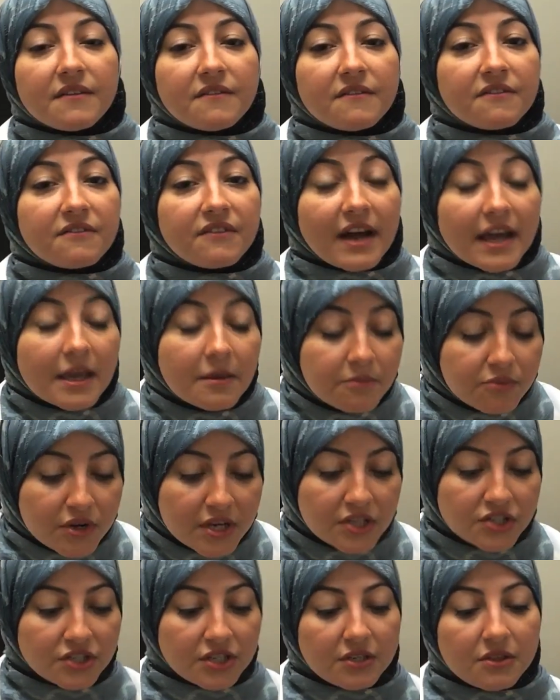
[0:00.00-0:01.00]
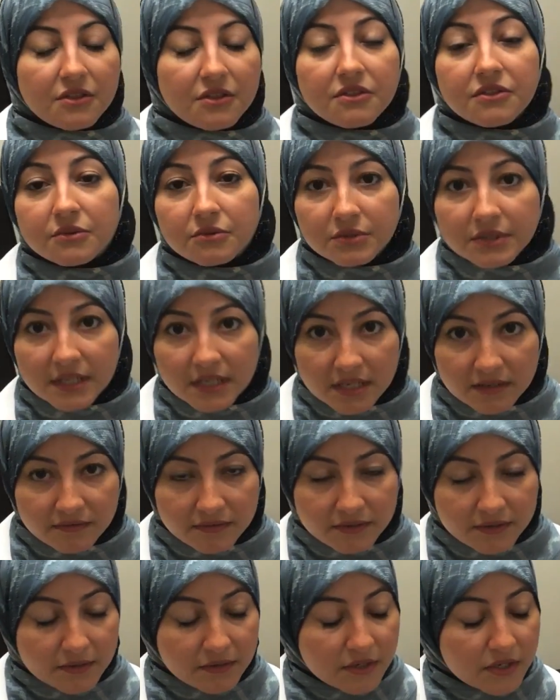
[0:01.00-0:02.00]
vibration through the
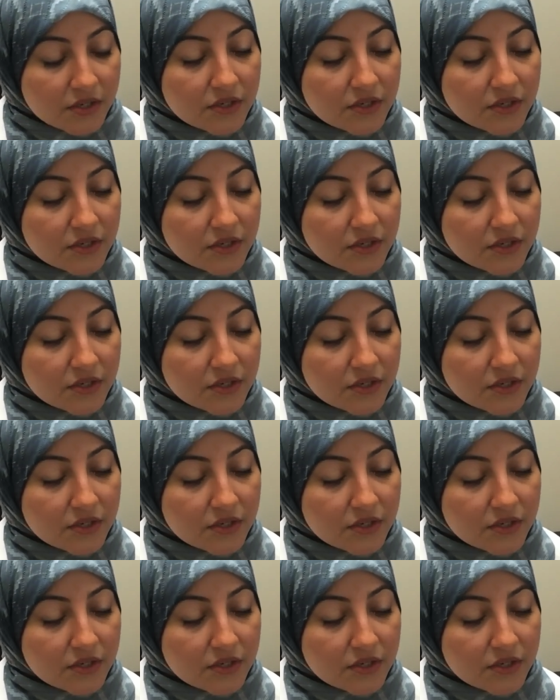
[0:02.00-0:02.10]
liver.